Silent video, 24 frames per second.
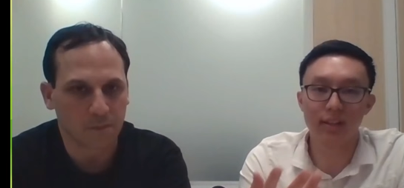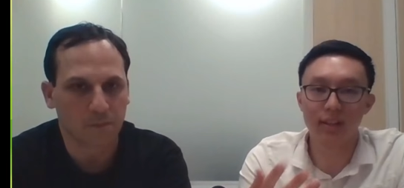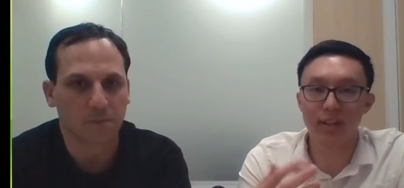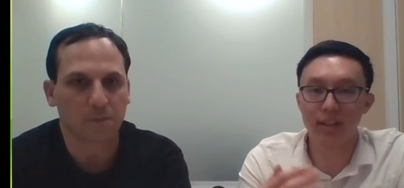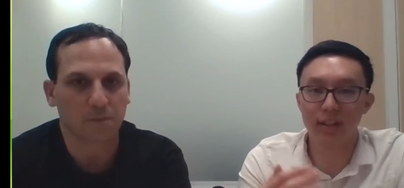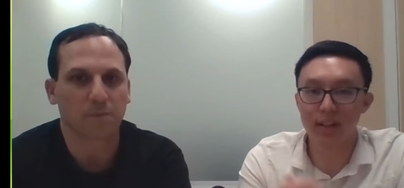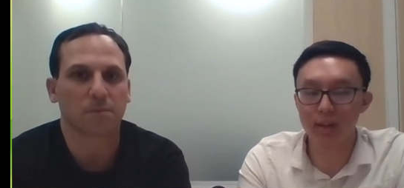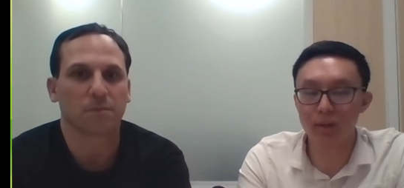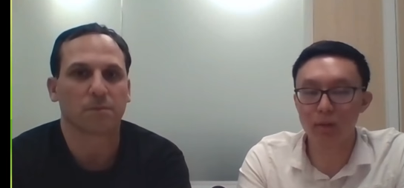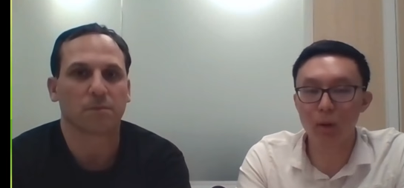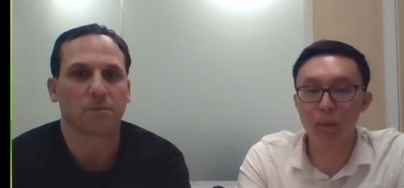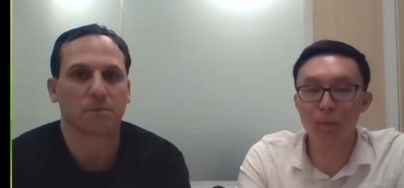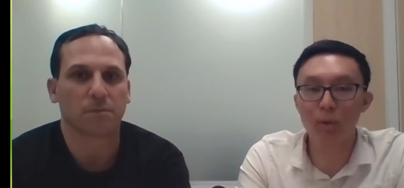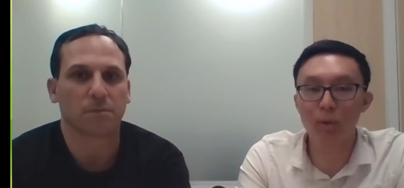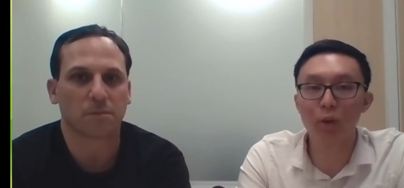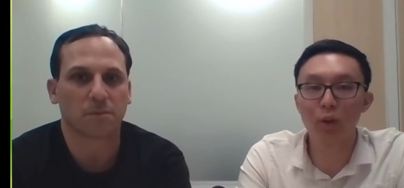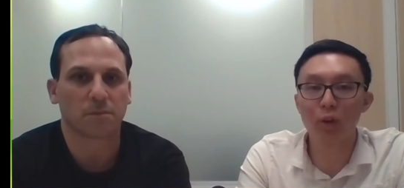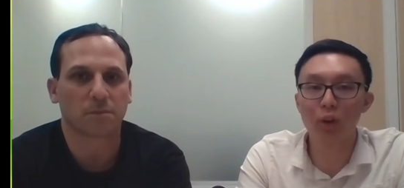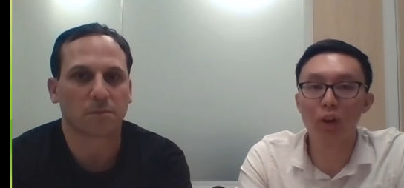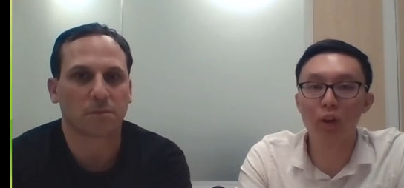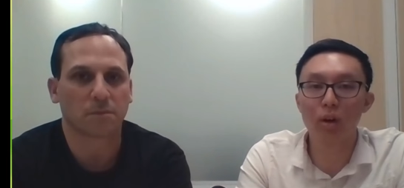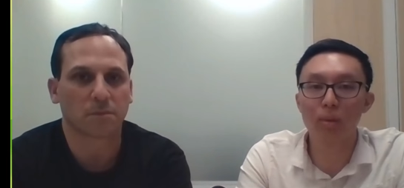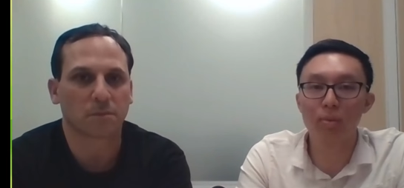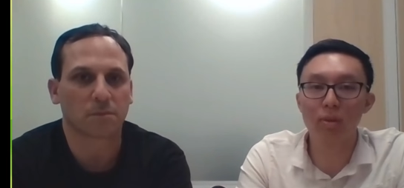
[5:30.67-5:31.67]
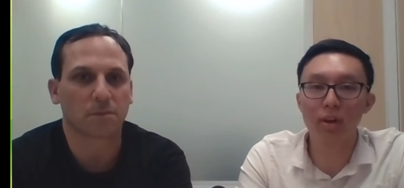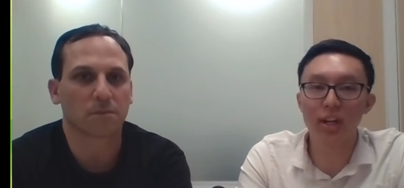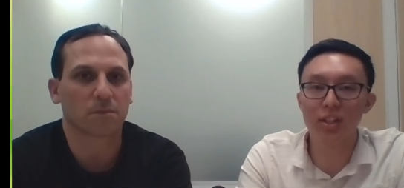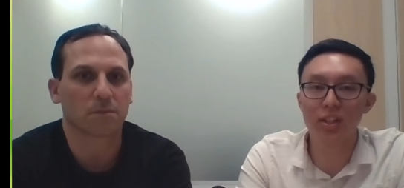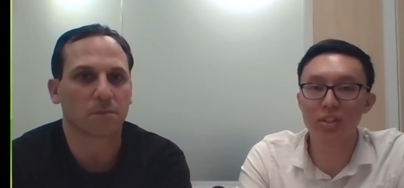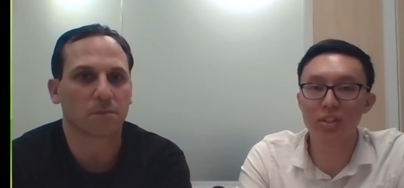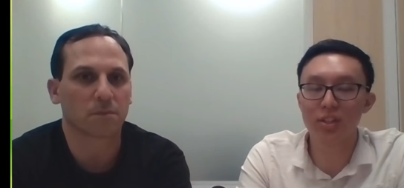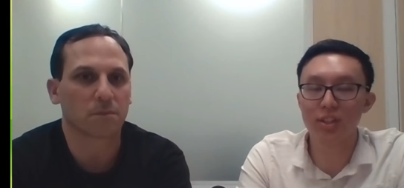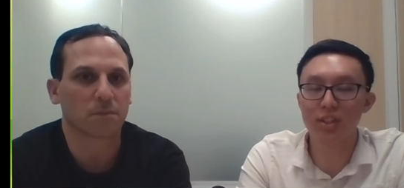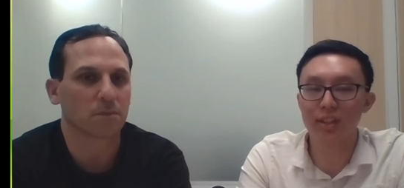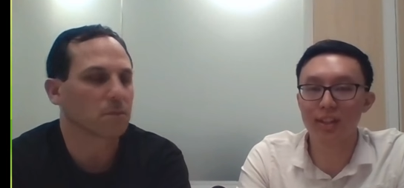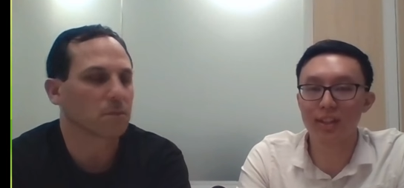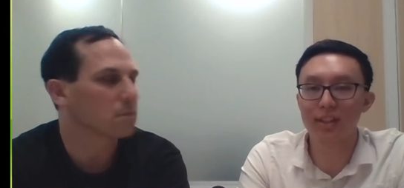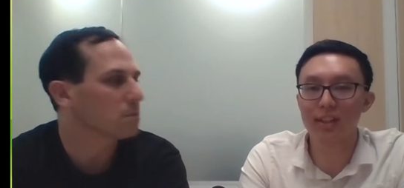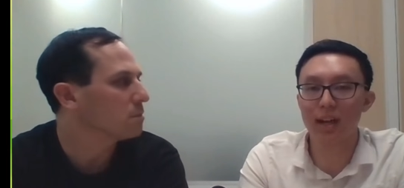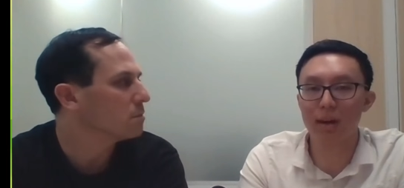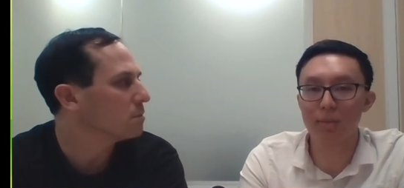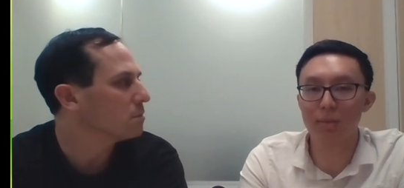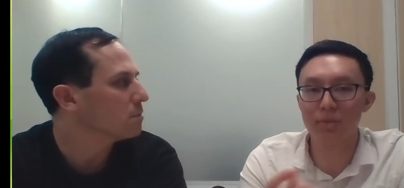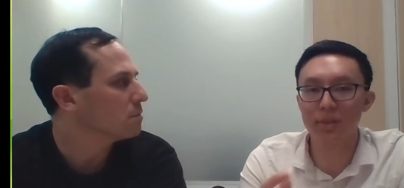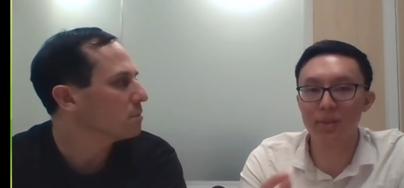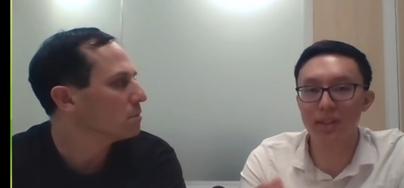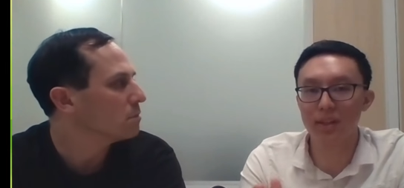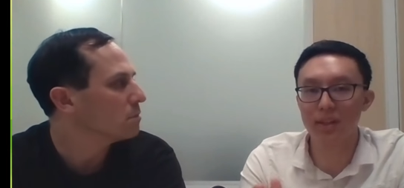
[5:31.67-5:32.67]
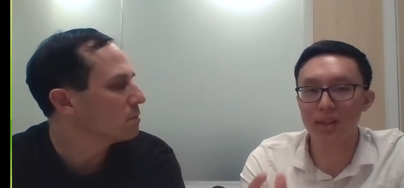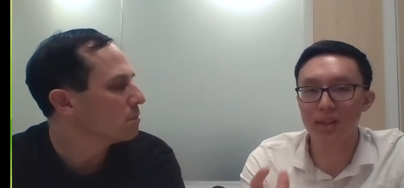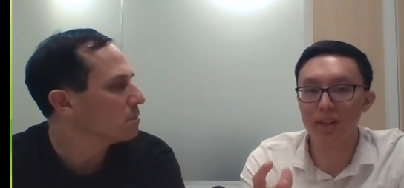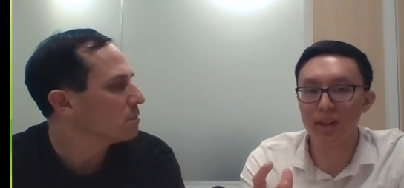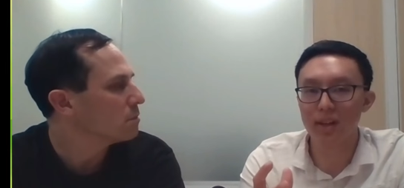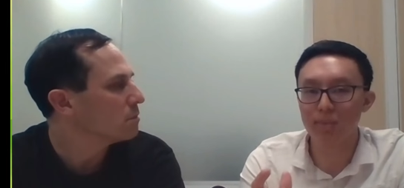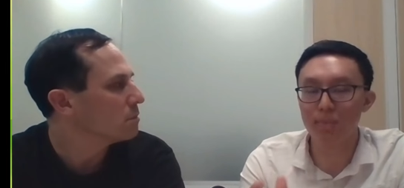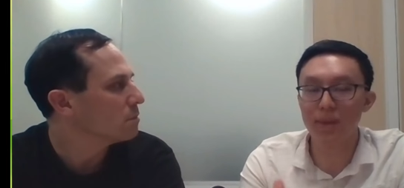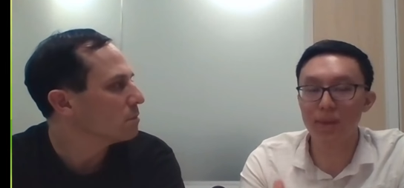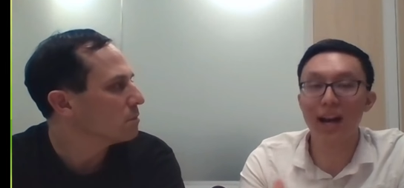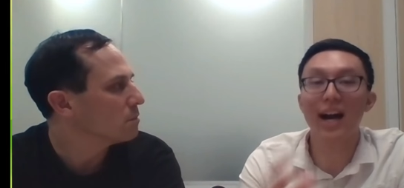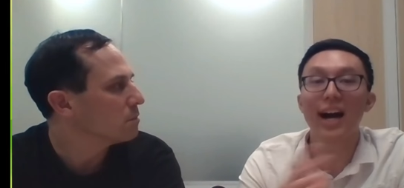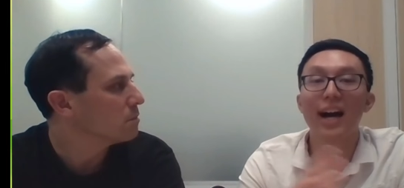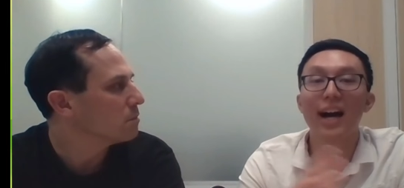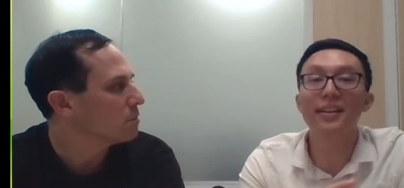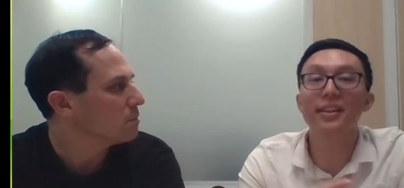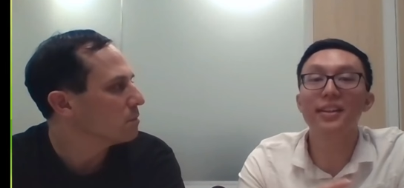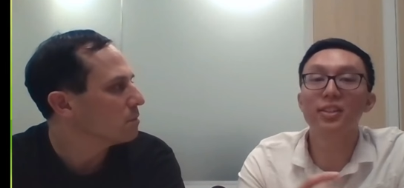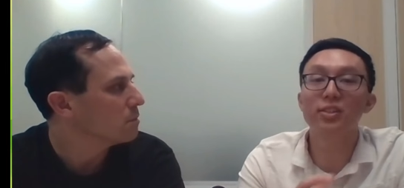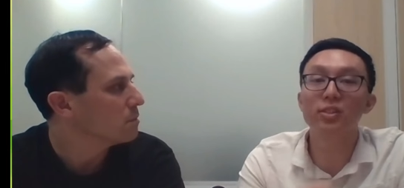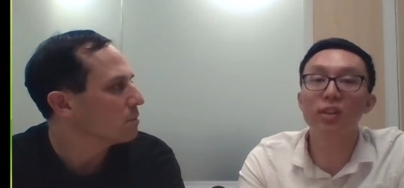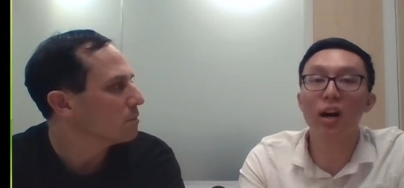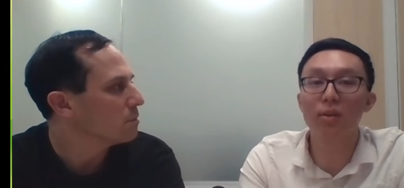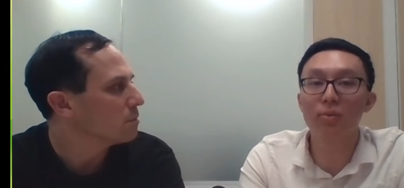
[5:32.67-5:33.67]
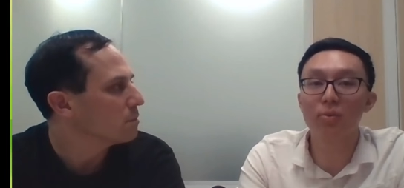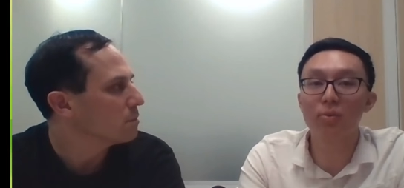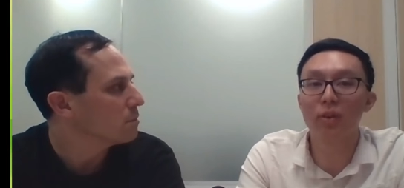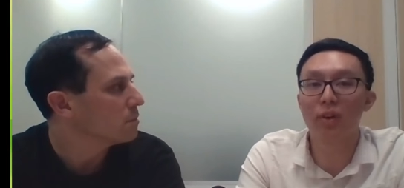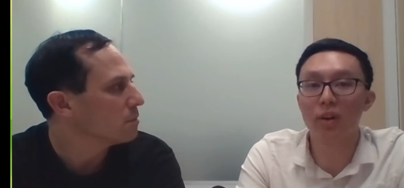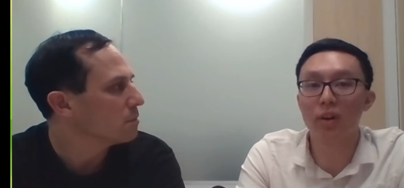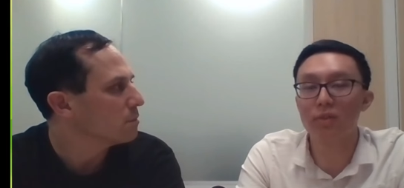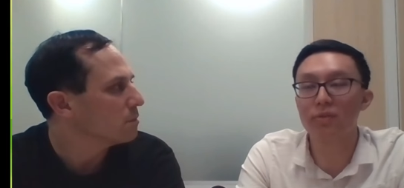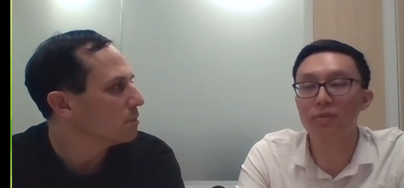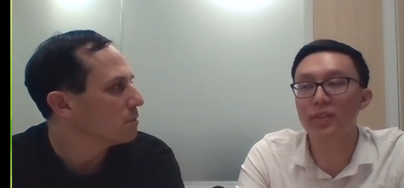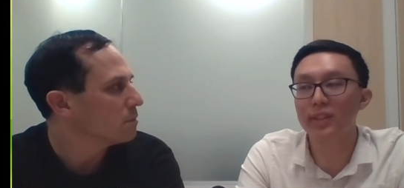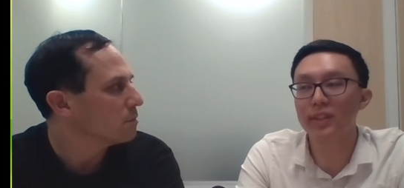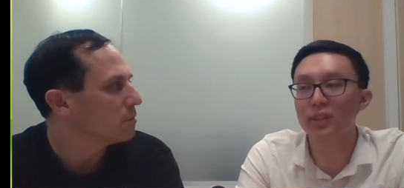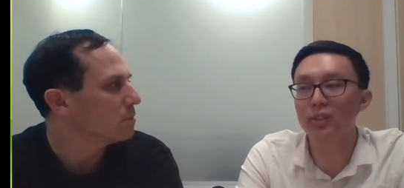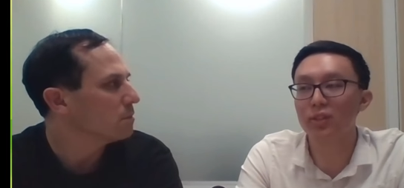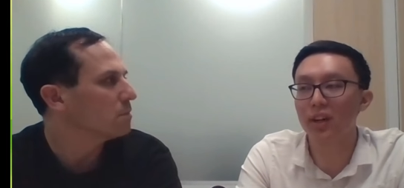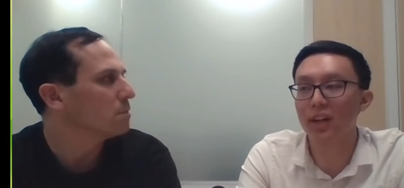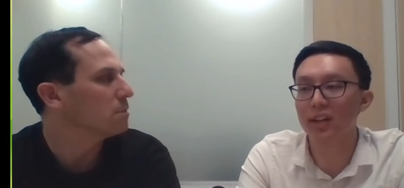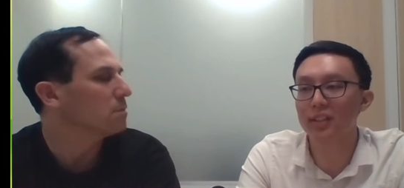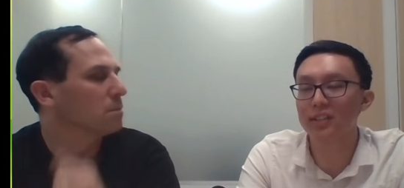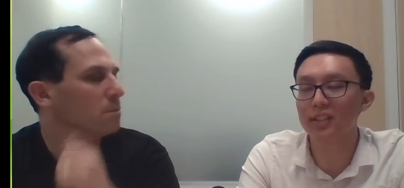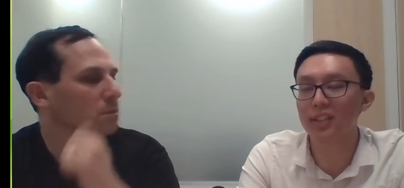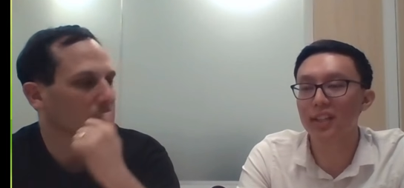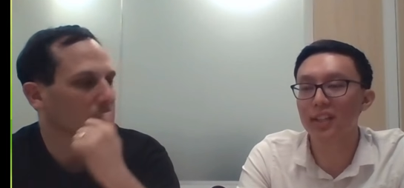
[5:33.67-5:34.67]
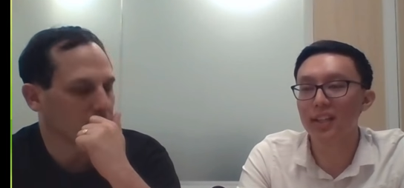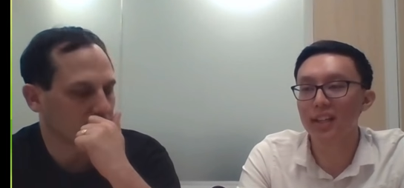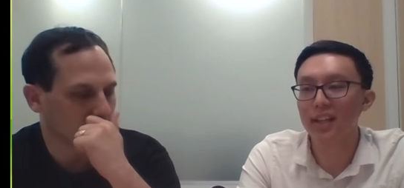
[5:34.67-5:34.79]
Speaker 1: the Robocoder Corporation, the company behind the software of FintruX